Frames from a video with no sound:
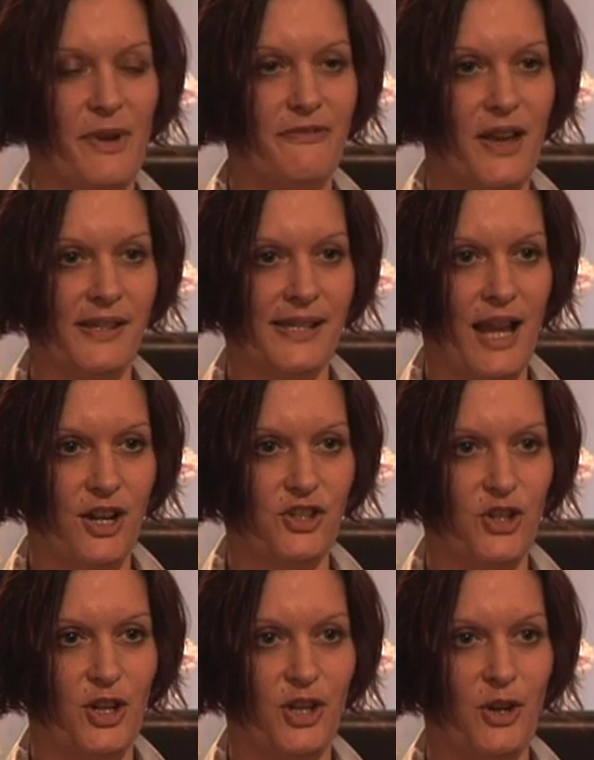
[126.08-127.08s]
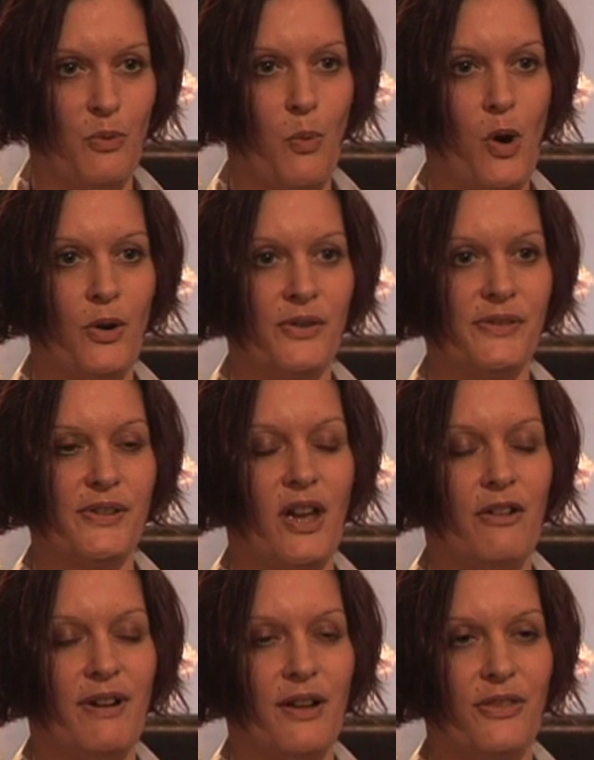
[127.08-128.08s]
My first action was
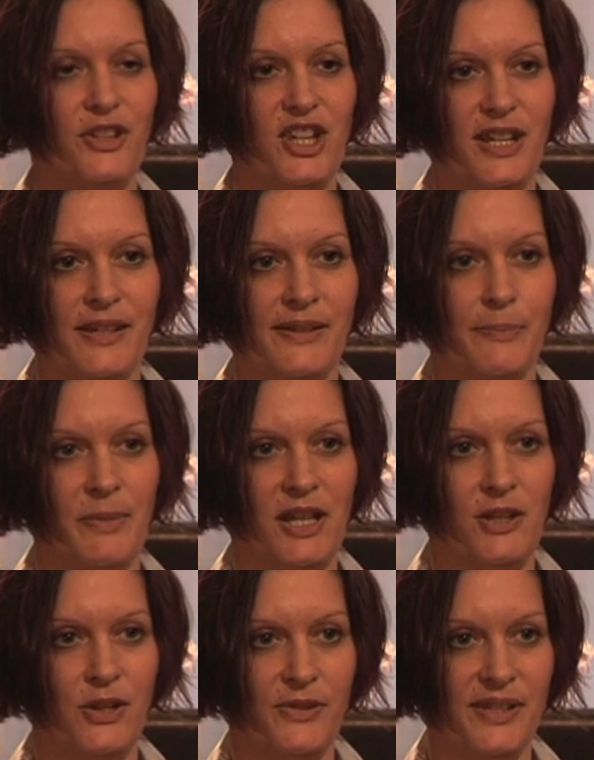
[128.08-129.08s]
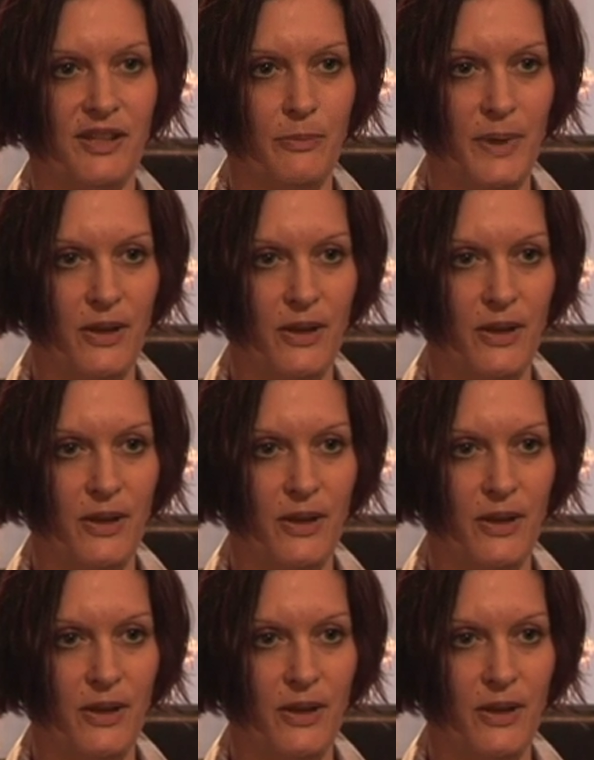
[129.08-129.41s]
around the cheese being used in the